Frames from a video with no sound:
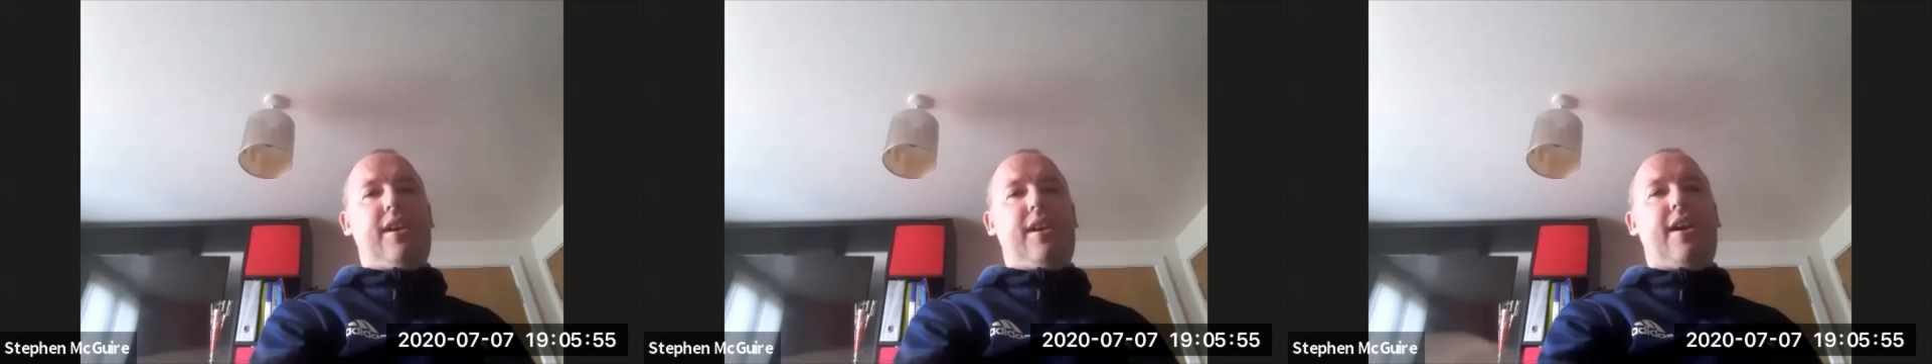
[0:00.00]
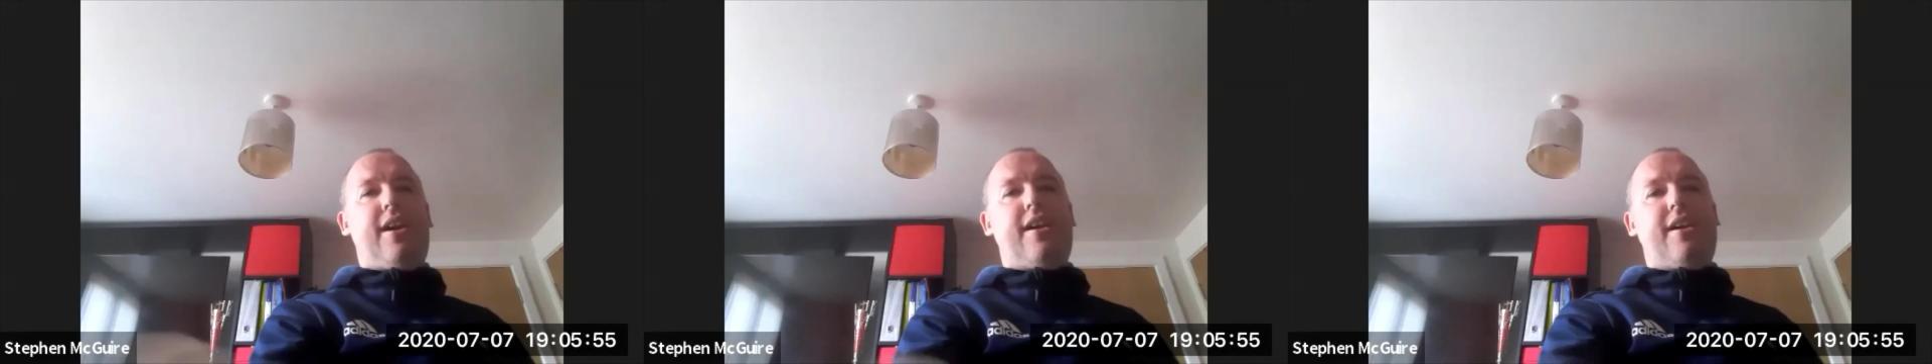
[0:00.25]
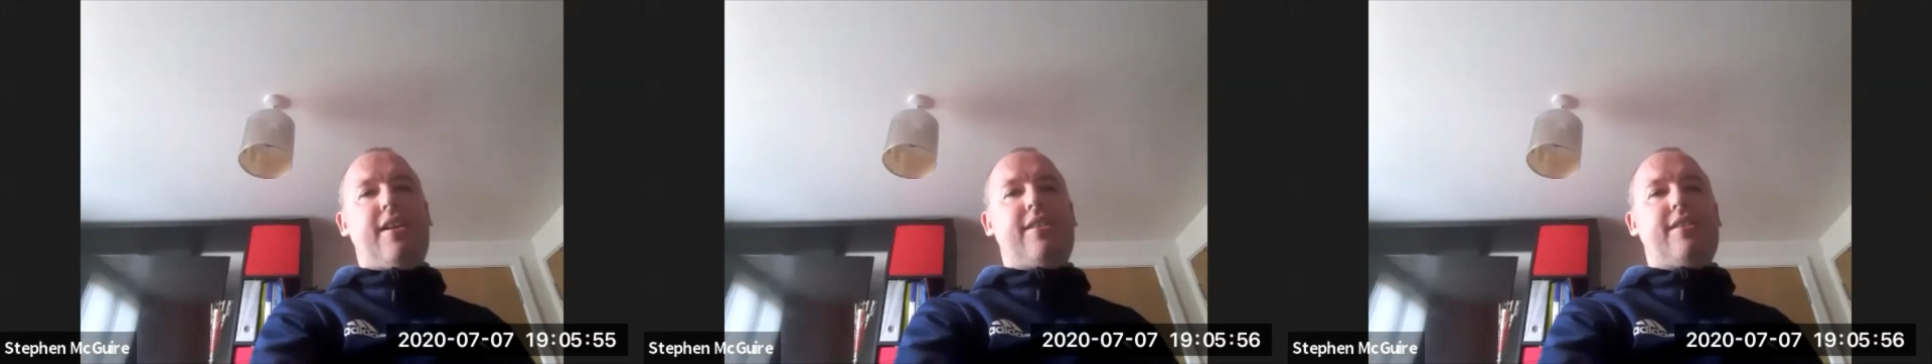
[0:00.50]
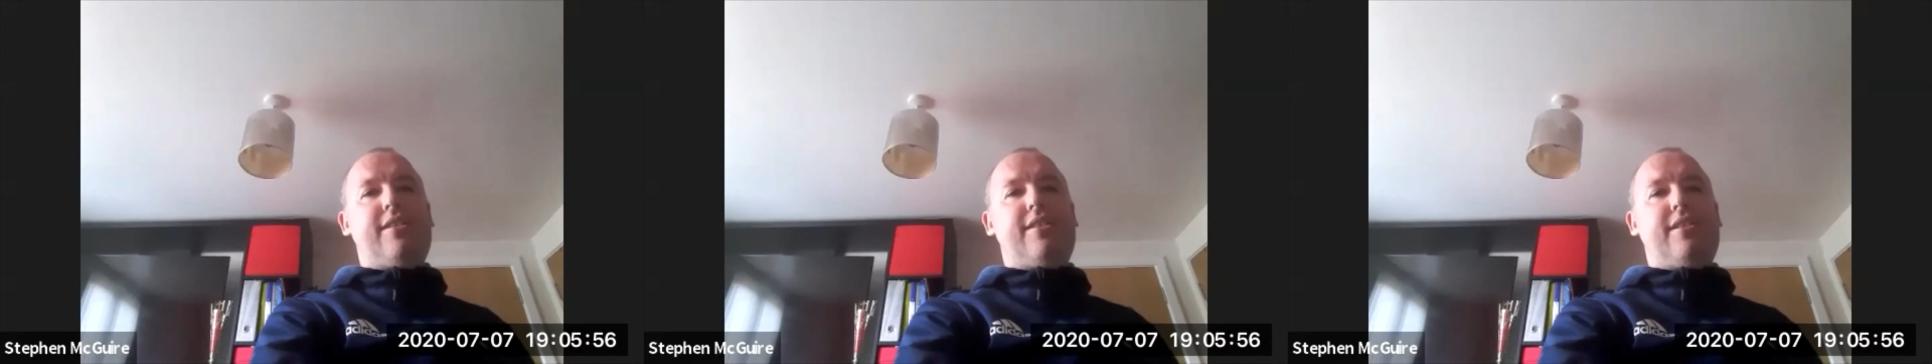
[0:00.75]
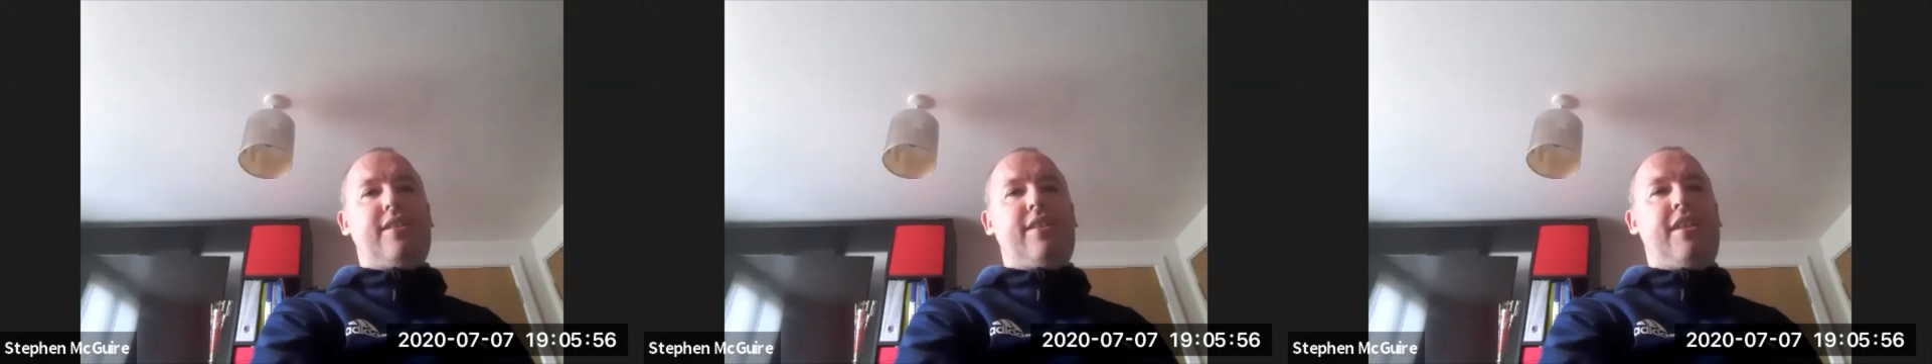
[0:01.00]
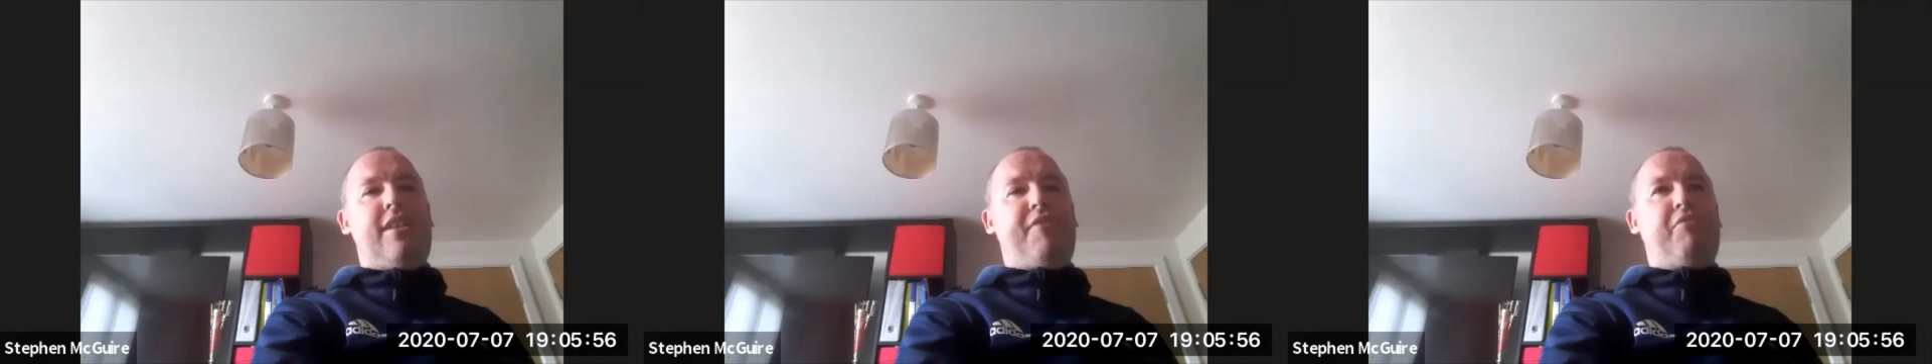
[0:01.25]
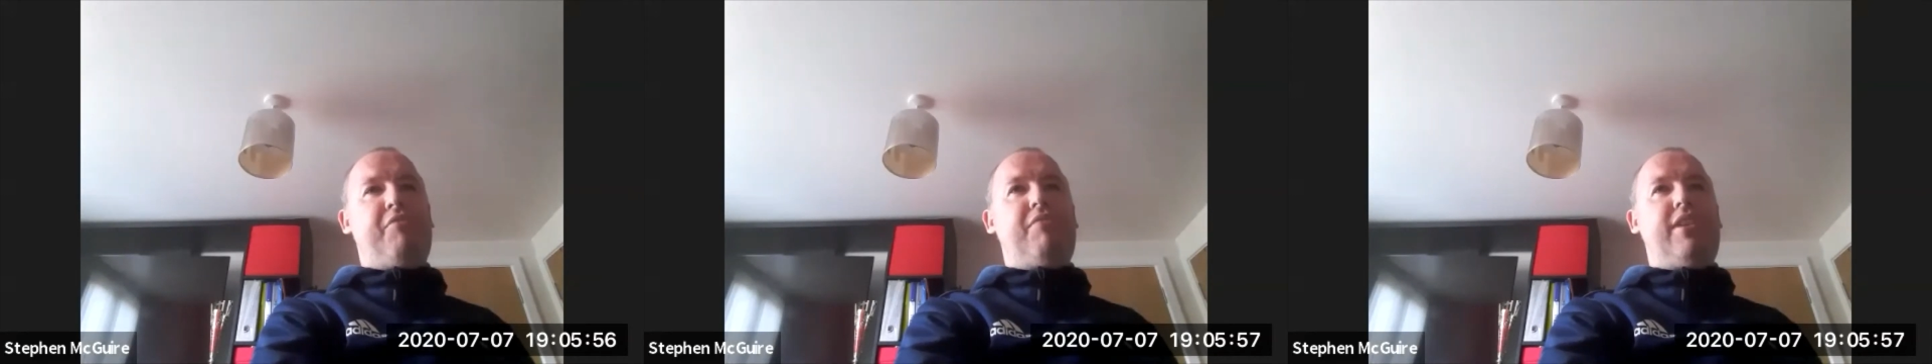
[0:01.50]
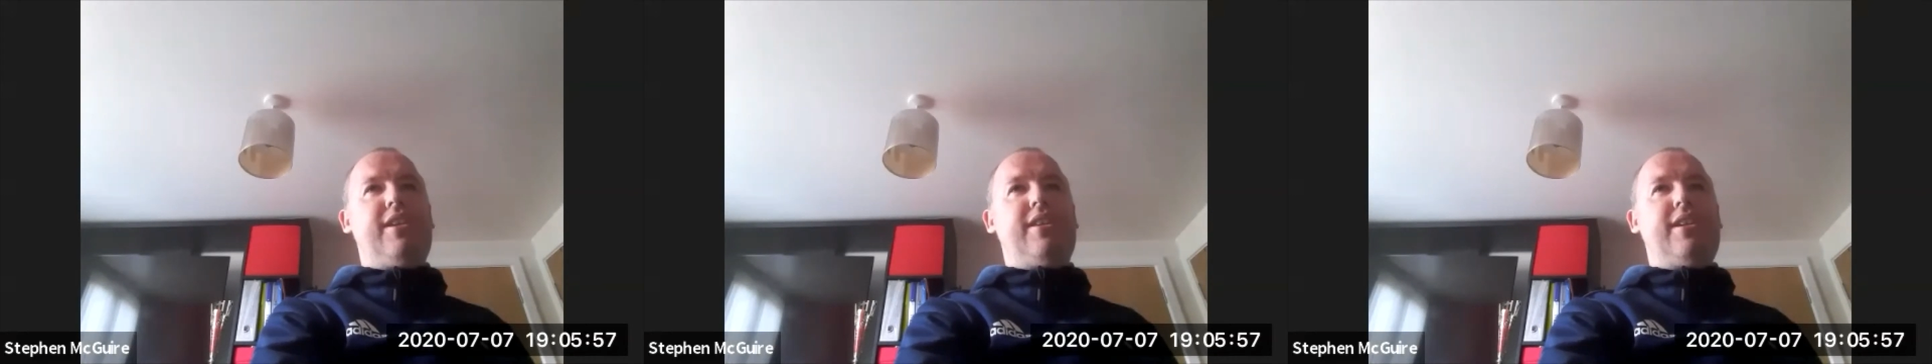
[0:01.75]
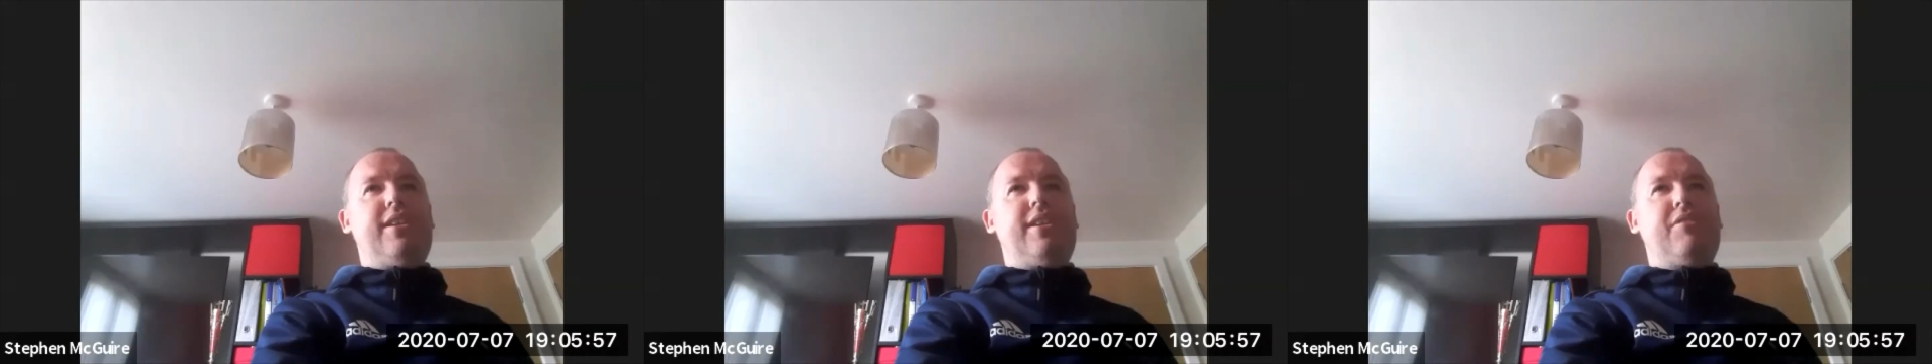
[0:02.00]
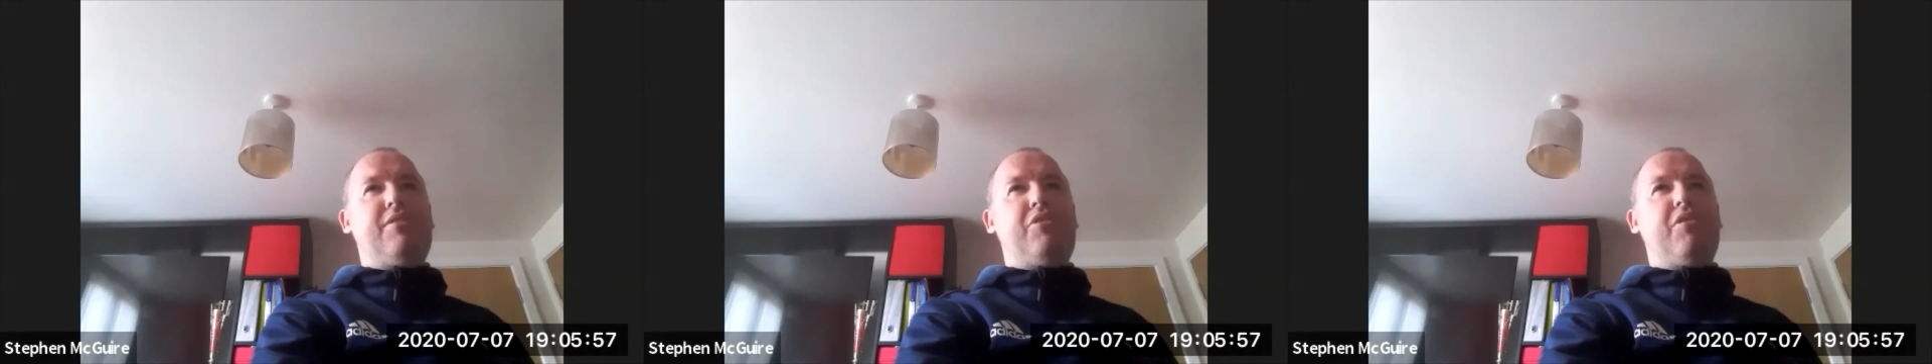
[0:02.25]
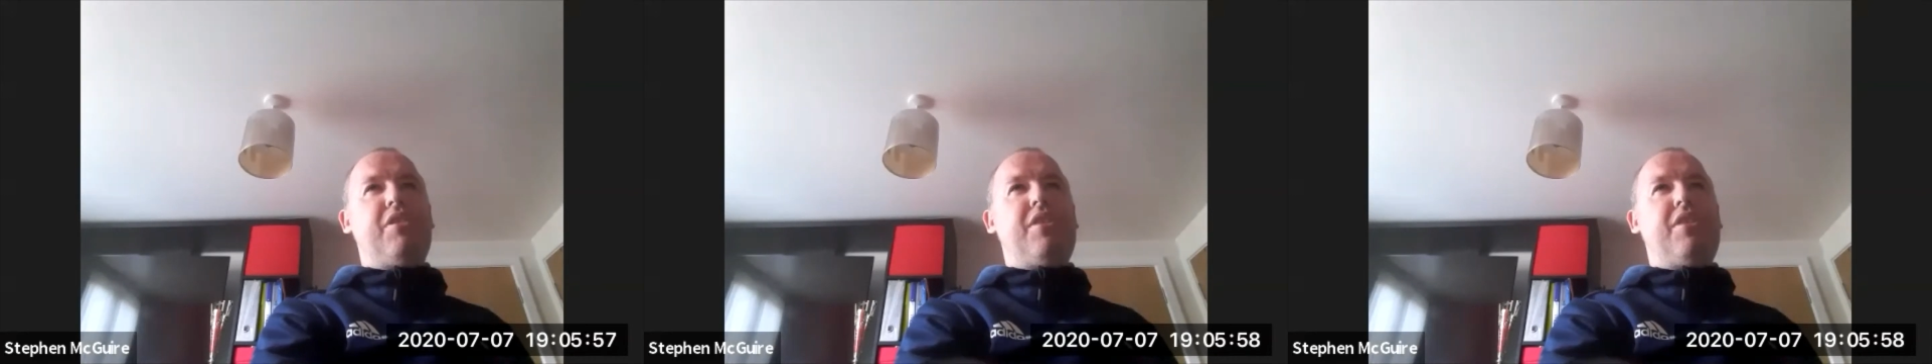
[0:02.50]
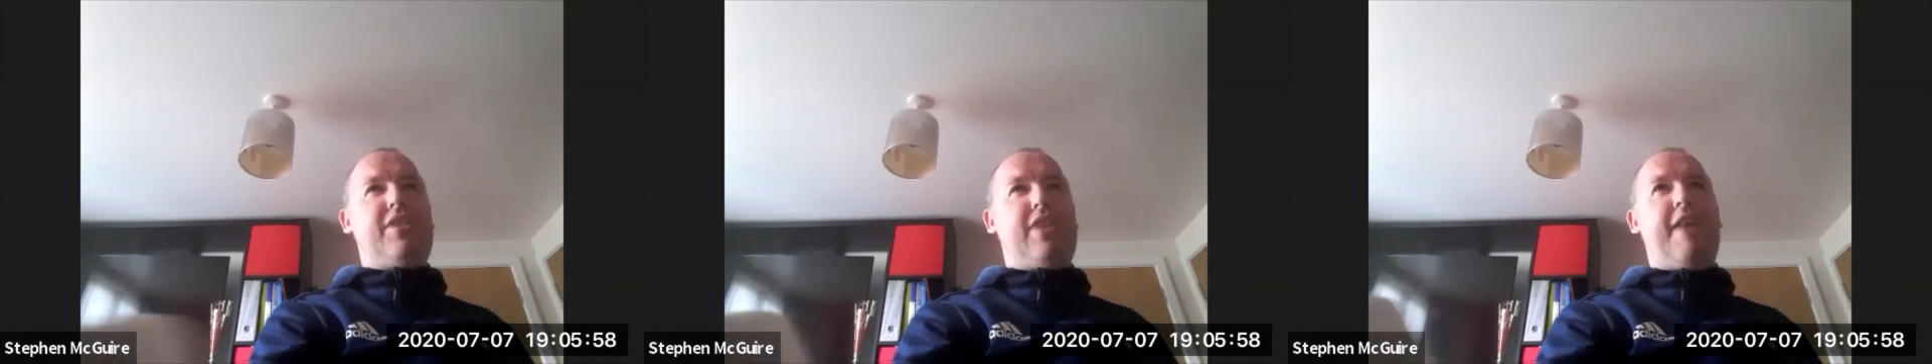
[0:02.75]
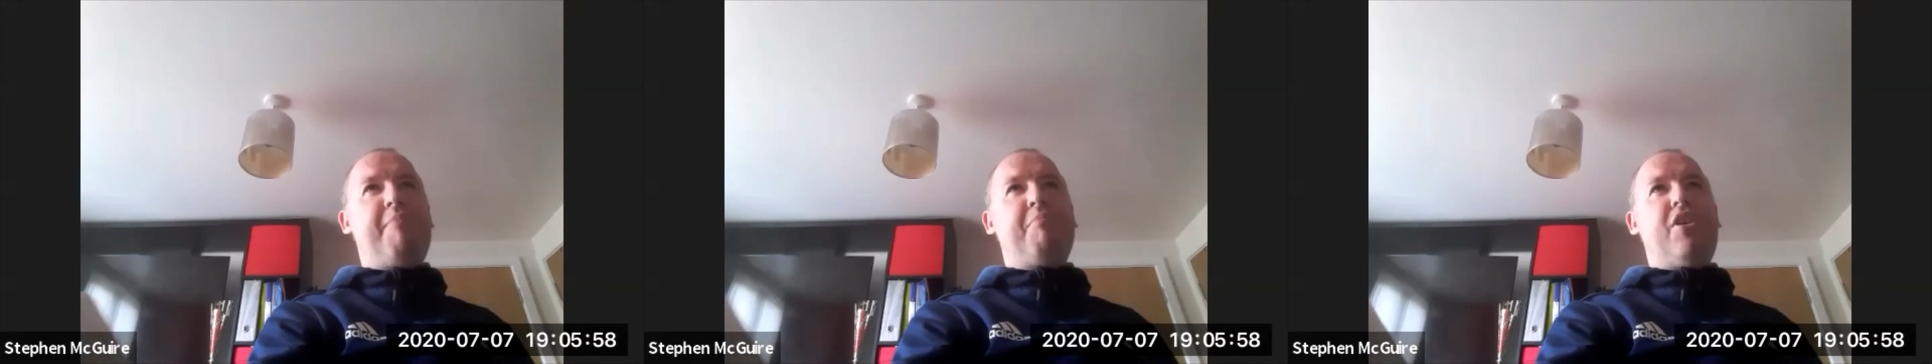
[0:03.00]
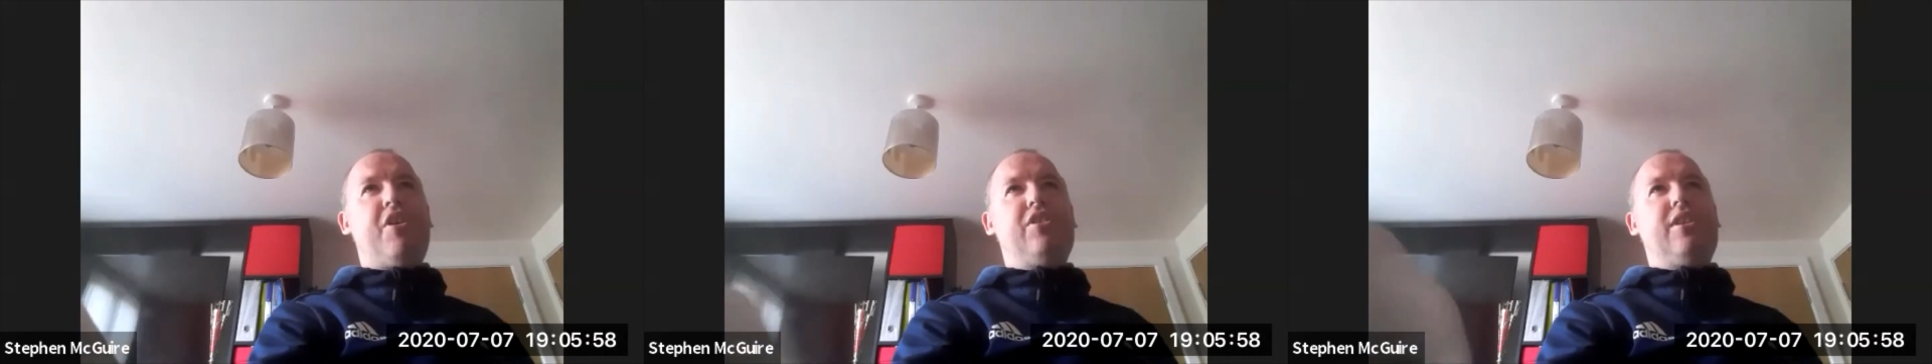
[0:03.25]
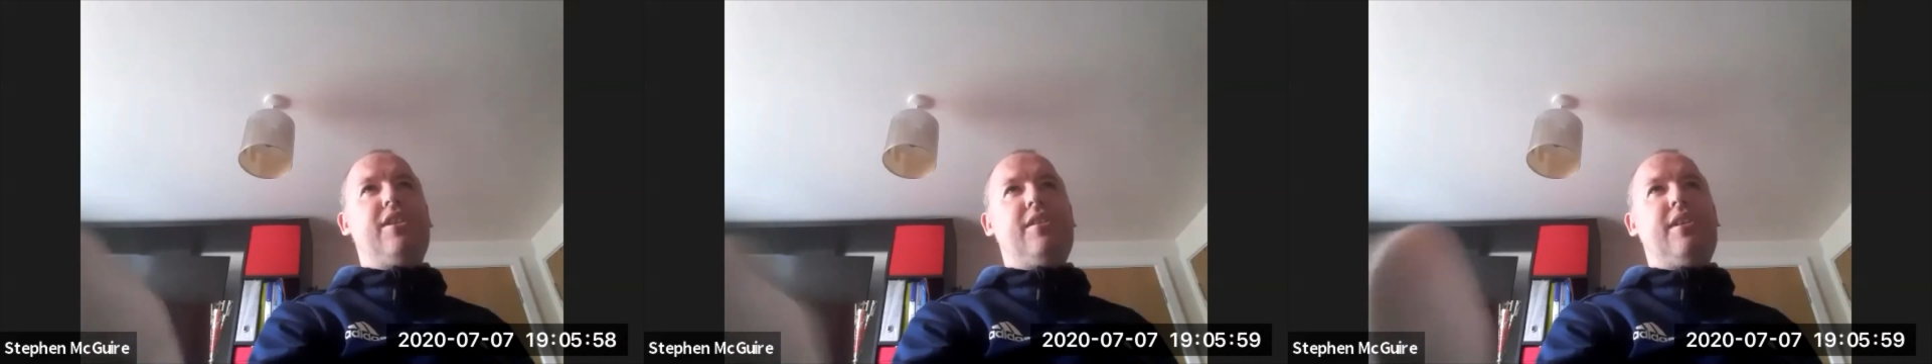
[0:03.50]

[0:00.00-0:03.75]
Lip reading: and never really took that much.